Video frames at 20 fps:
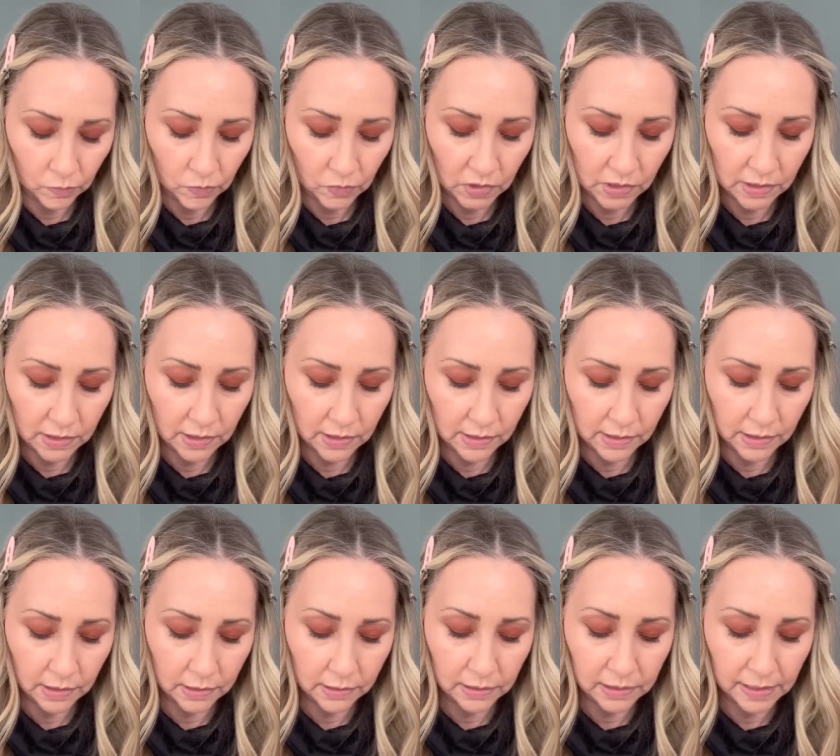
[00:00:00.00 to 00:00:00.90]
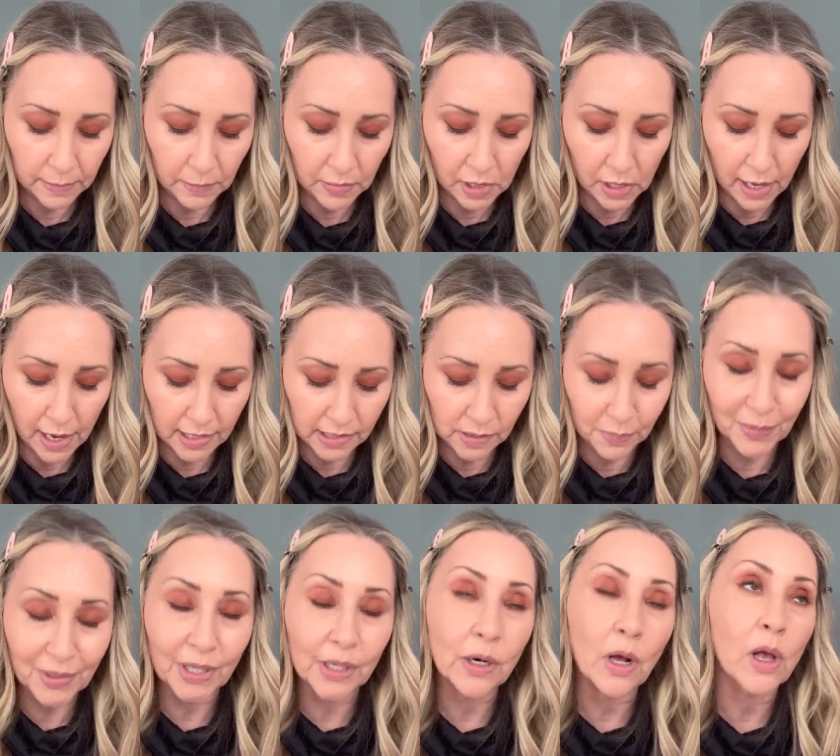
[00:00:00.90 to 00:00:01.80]
This is their lip gloss,
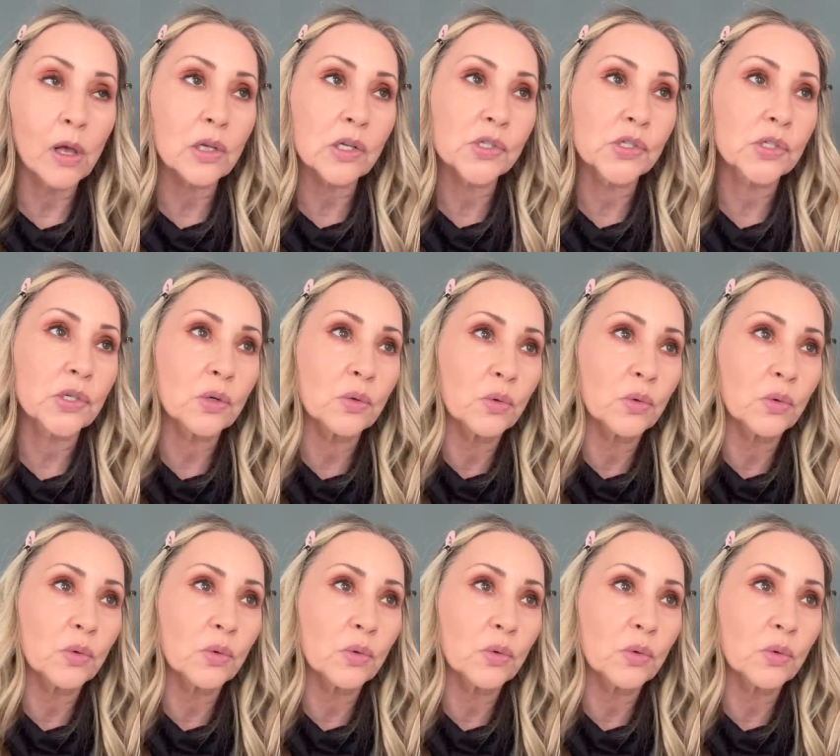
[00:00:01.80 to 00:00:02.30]
but it also